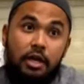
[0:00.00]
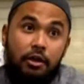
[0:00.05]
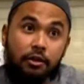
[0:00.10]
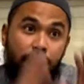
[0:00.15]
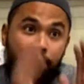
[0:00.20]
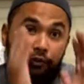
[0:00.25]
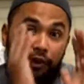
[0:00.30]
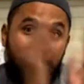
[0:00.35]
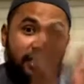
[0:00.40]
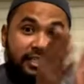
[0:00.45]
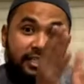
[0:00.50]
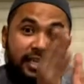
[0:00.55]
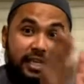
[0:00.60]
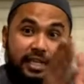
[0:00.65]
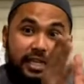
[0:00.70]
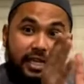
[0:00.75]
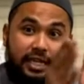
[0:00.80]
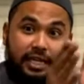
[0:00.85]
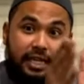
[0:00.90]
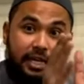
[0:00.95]
facing
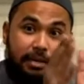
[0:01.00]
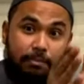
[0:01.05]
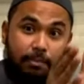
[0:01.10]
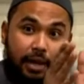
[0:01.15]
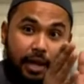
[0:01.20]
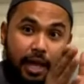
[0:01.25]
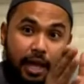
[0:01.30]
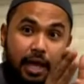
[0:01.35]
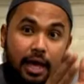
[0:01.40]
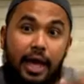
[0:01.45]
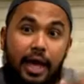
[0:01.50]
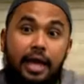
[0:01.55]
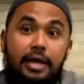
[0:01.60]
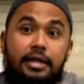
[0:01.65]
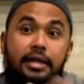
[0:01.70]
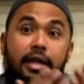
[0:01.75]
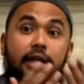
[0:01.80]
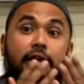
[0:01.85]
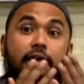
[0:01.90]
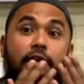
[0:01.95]
the Qiblah, and
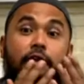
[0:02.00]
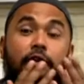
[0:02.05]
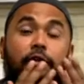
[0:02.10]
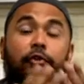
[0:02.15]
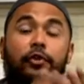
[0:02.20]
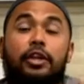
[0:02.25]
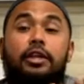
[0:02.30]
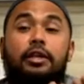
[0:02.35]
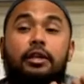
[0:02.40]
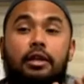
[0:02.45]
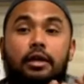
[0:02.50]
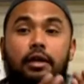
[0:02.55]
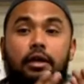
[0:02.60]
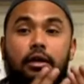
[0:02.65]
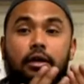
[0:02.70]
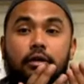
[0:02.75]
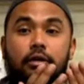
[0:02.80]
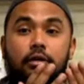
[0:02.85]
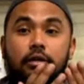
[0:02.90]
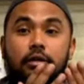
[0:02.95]
then read
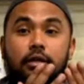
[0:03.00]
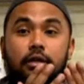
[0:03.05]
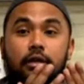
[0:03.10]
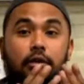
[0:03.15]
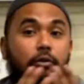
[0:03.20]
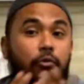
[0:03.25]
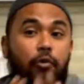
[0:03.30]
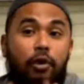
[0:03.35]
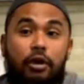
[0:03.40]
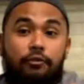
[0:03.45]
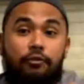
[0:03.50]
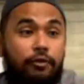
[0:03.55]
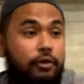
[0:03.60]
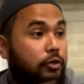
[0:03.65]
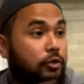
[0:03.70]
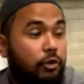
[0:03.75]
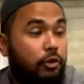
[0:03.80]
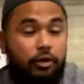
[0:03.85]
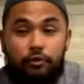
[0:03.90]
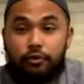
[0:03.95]
whatever
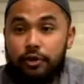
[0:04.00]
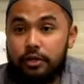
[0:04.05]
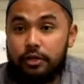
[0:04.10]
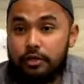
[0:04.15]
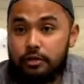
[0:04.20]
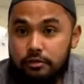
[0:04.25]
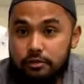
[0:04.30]
you want to read.